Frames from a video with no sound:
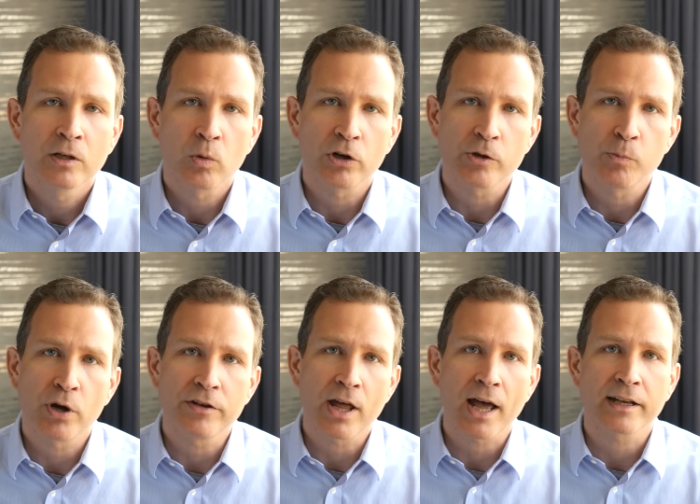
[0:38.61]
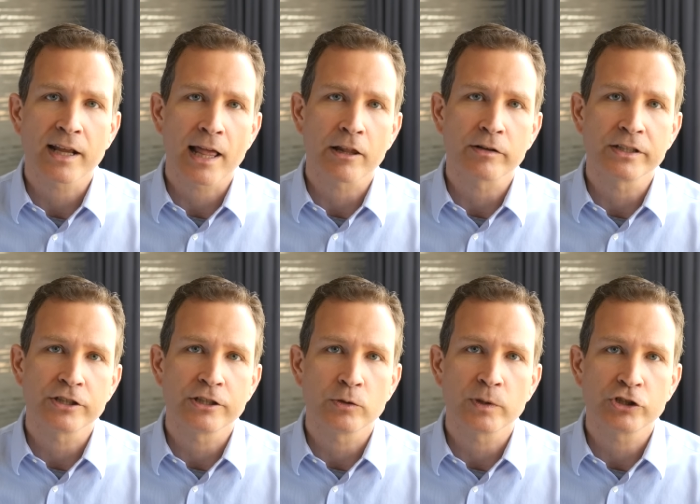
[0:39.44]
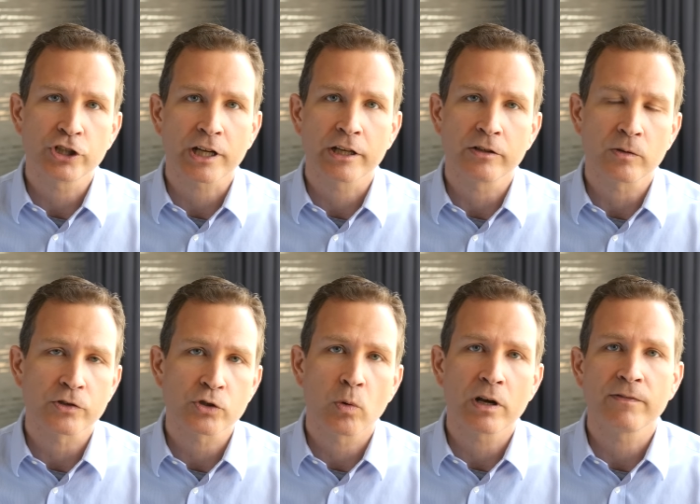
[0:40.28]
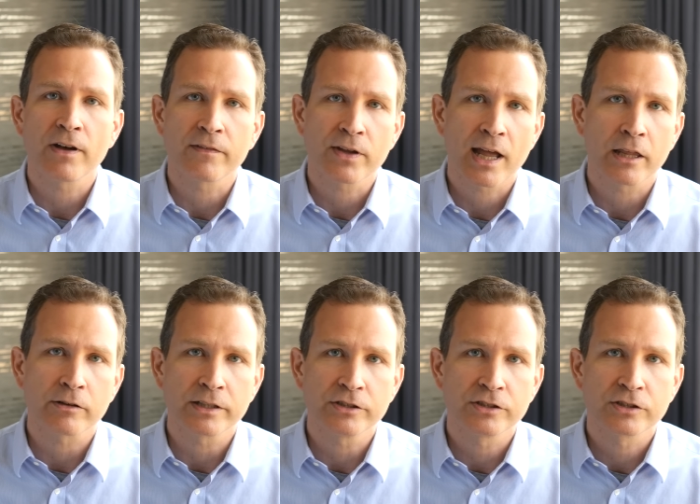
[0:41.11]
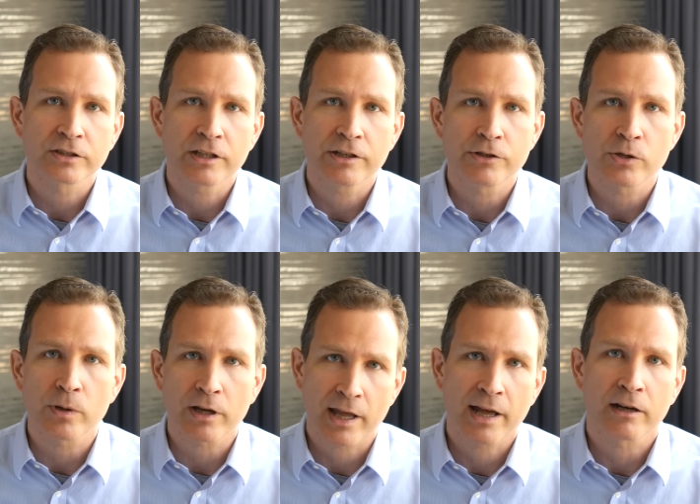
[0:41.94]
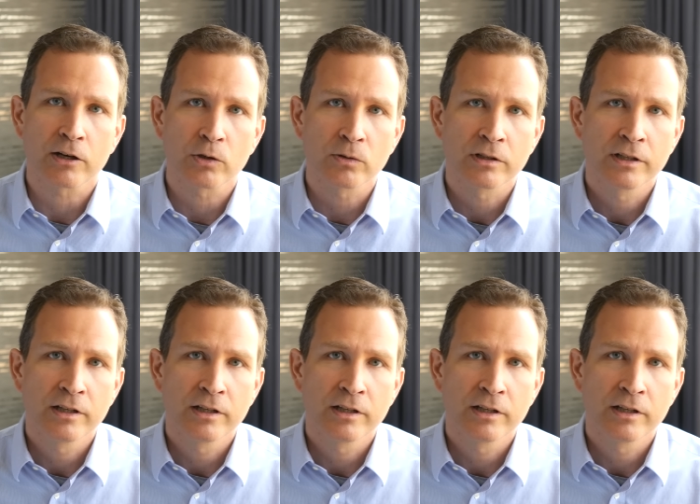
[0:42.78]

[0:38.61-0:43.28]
where you put 9 calories into a chicken or 25 calories into a cow.